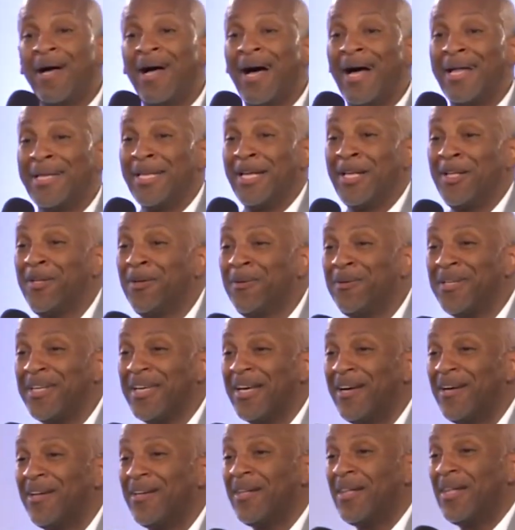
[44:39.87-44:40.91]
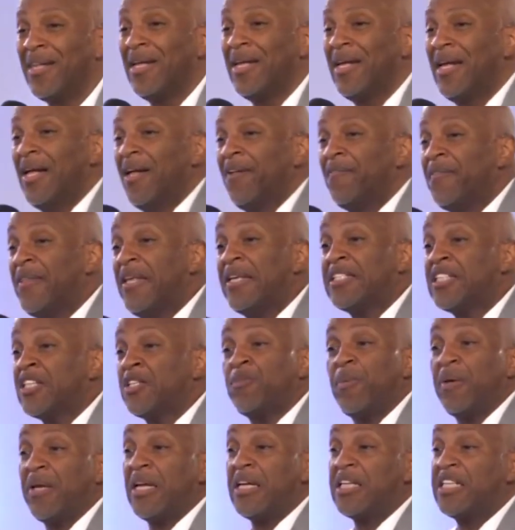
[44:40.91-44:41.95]
Hallelujah. This has
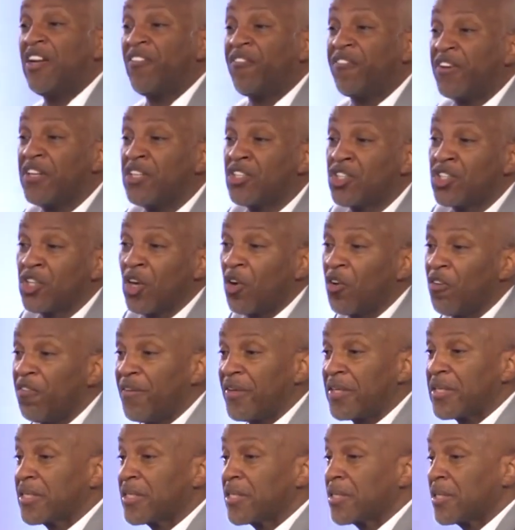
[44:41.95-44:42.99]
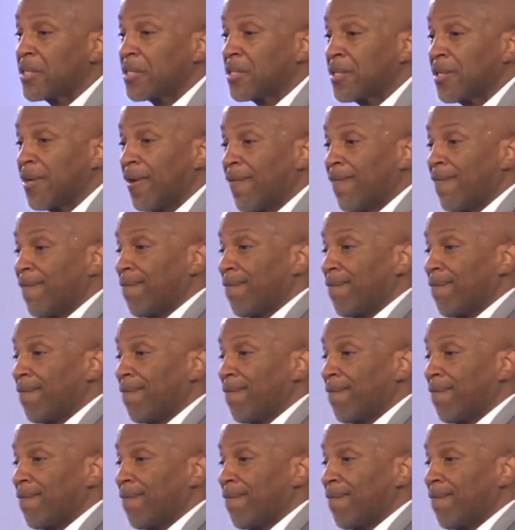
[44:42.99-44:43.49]
been a different service.